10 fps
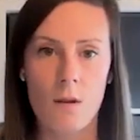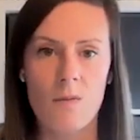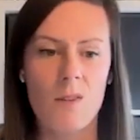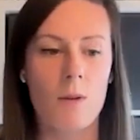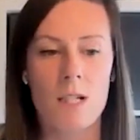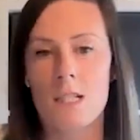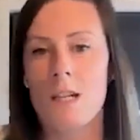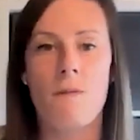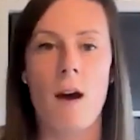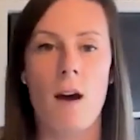Maybe, no, let's
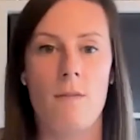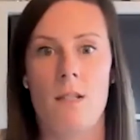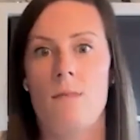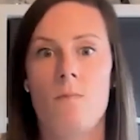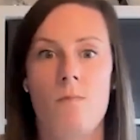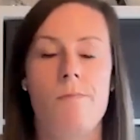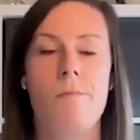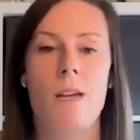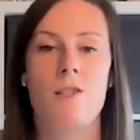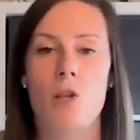say 5. Let's
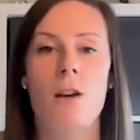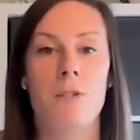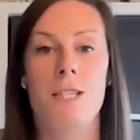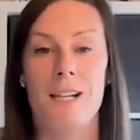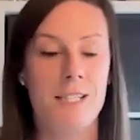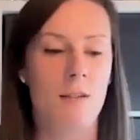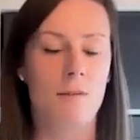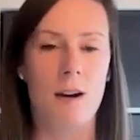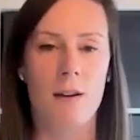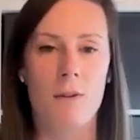be generous here. Let's say
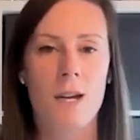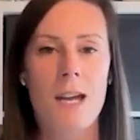5.